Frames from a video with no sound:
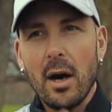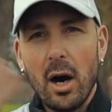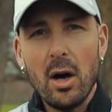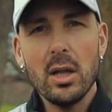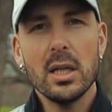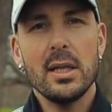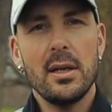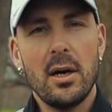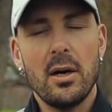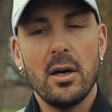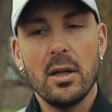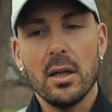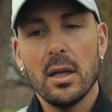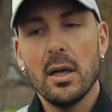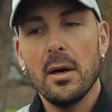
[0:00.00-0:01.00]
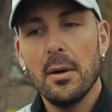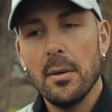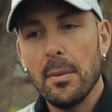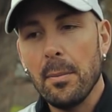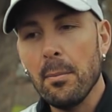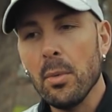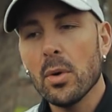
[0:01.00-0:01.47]
all in all,
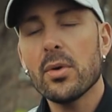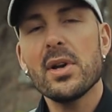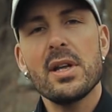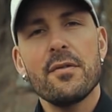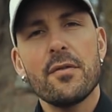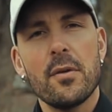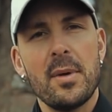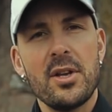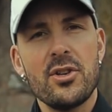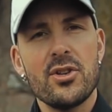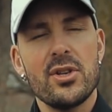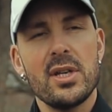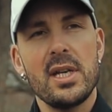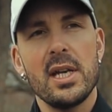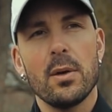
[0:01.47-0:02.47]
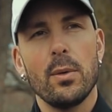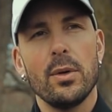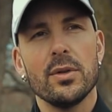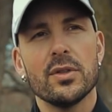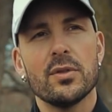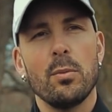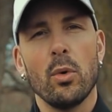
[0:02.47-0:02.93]
more information
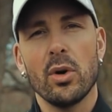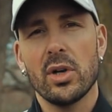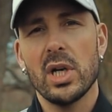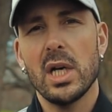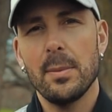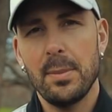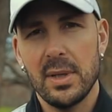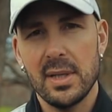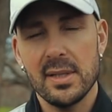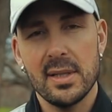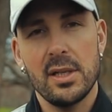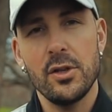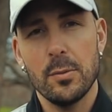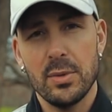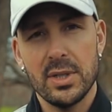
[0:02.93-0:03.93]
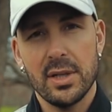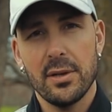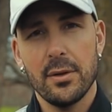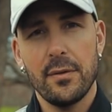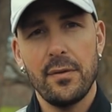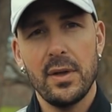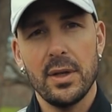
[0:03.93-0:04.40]
equals more competence in your
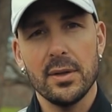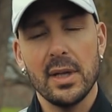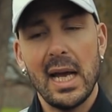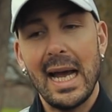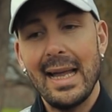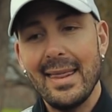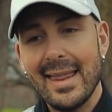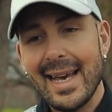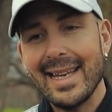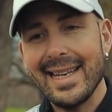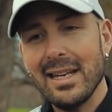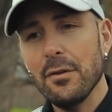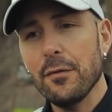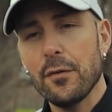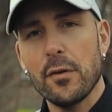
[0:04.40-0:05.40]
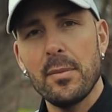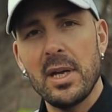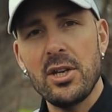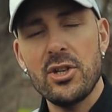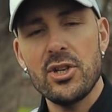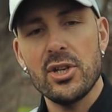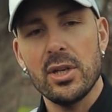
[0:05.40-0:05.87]
particular field. And that
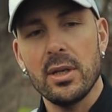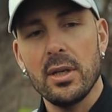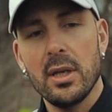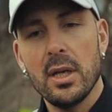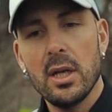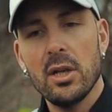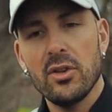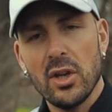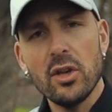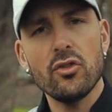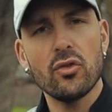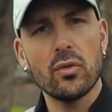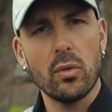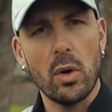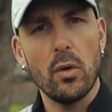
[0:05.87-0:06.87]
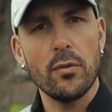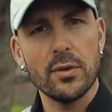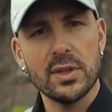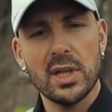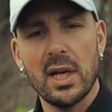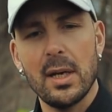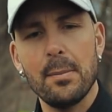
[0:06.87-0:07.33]
information does grow over
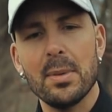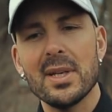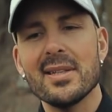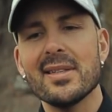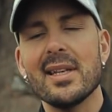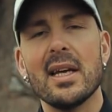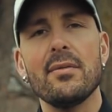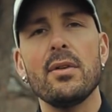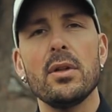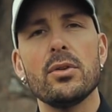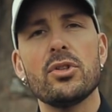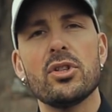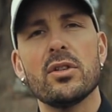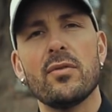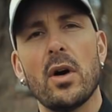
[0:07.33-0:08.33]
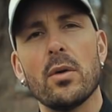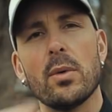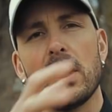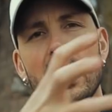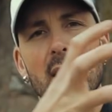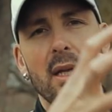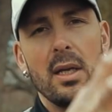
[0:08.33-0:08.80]
time, but it's an evolution of
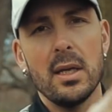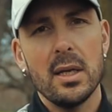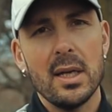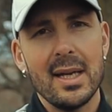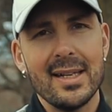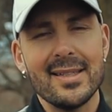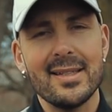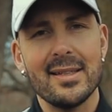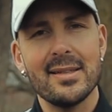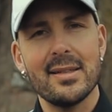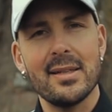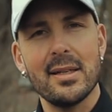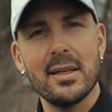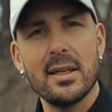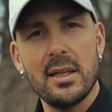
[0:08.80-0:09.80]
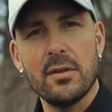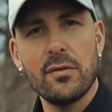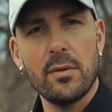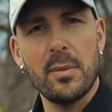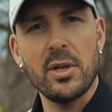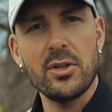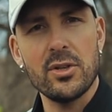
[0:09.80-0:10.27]
already existing
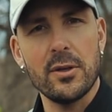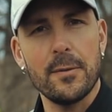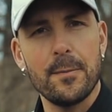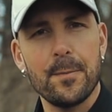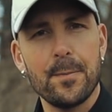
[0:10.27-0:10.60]
information.